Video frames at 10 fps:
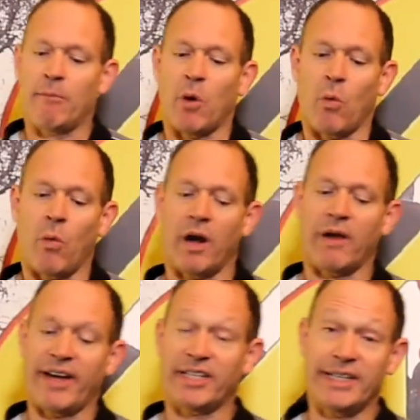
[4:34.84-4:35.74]
What I've
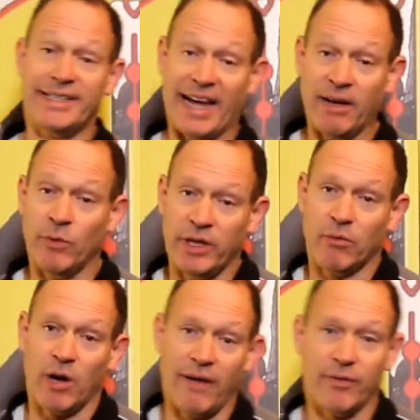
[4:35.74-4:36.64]
actually done with the
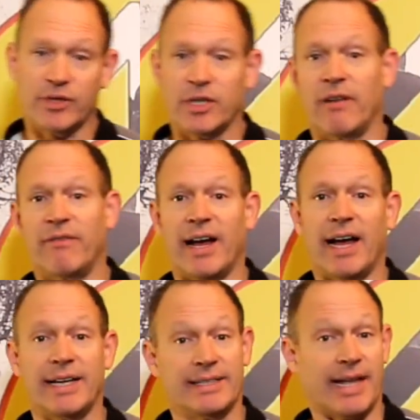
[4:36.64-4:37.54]
rifle so far
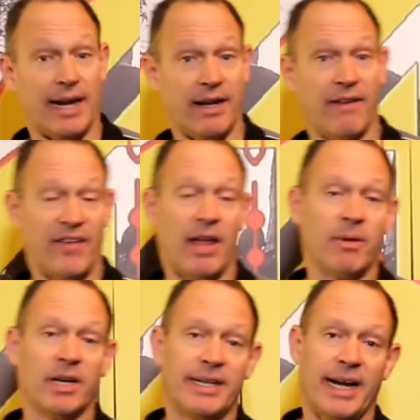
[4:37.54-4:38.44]
is done a fair bit
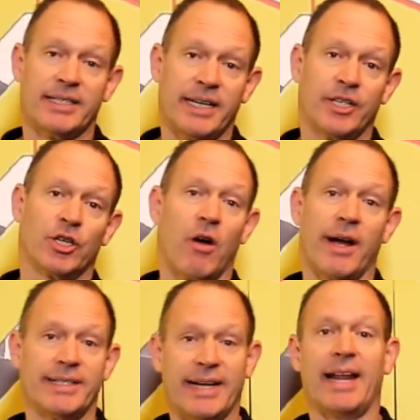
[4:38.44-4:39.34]
of testing trying
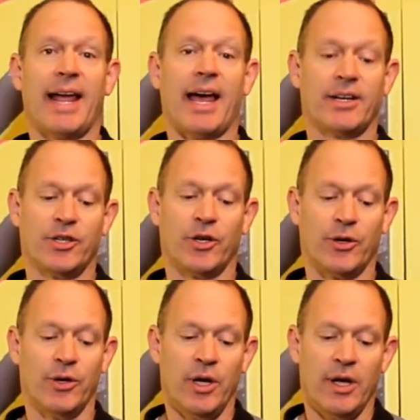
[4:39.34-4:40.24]
to get out to
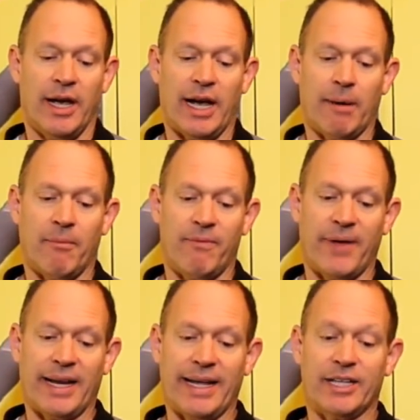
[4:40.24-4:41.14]

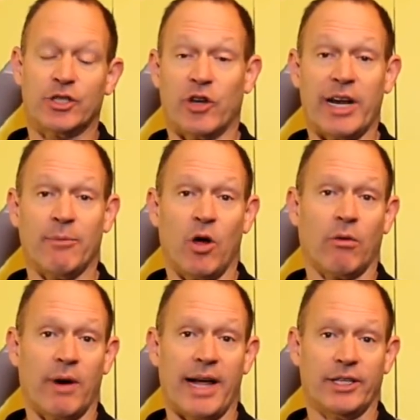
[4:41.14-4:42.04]
fairly extreme long
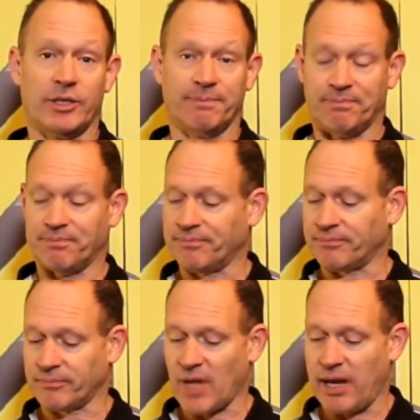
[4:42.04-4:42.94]
range.
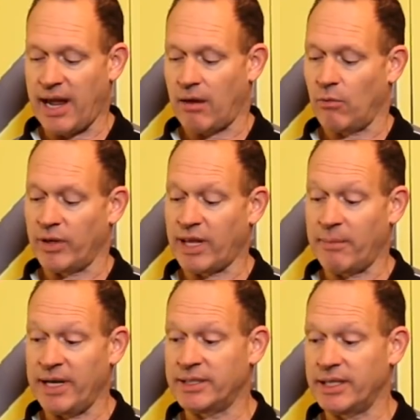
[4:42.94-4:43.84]
Now, what that
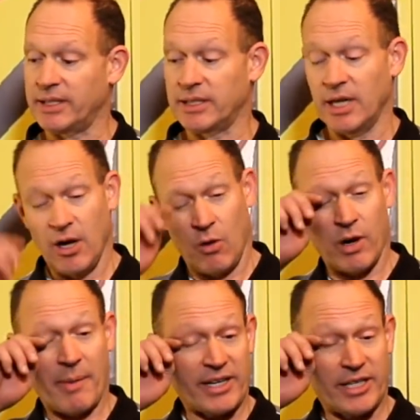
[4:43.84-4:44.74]
means is, what
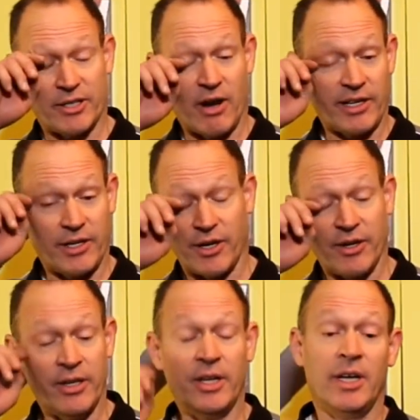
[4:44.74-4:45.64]
I'm actually trying to
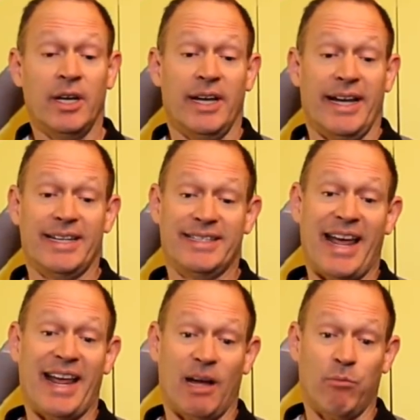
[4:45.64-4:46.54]
do is
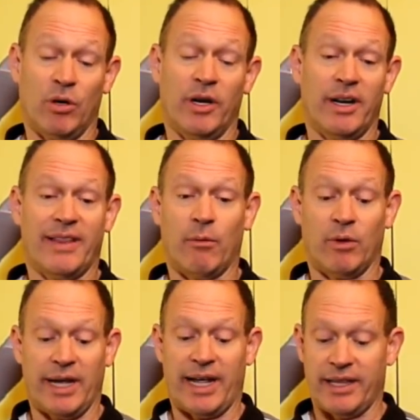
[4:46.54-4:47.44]
get a bullet that will
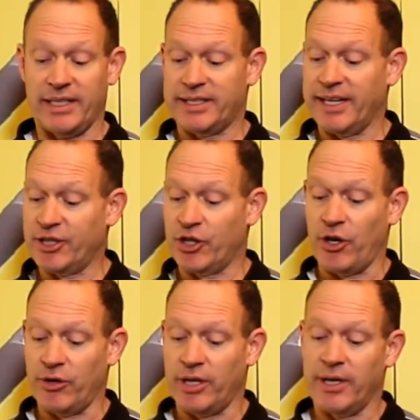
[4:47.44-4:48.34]
let this thing
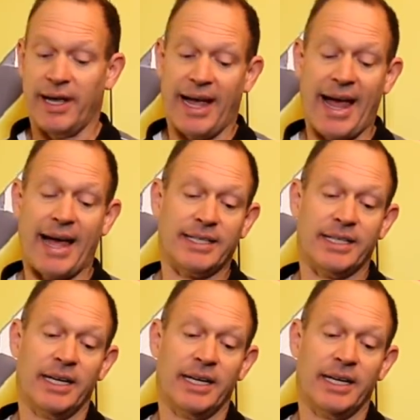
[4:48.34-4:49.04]
shoot at